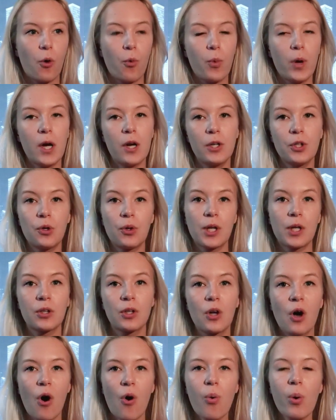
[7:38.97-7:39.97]
where you
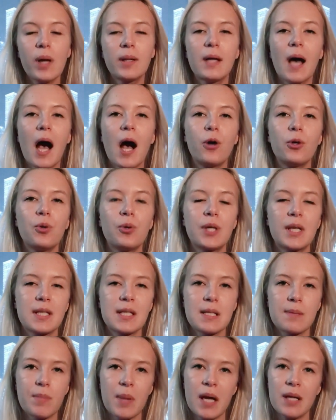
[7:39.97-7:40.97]
can go and how you
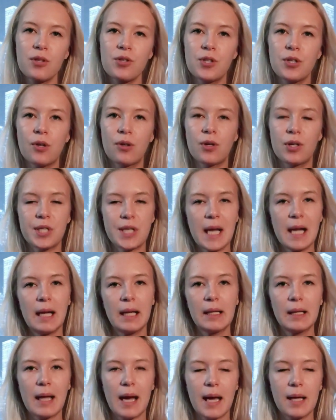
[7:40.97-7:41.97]
can spend your
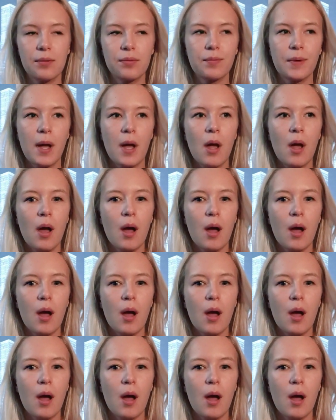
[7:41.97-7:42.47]
daily life.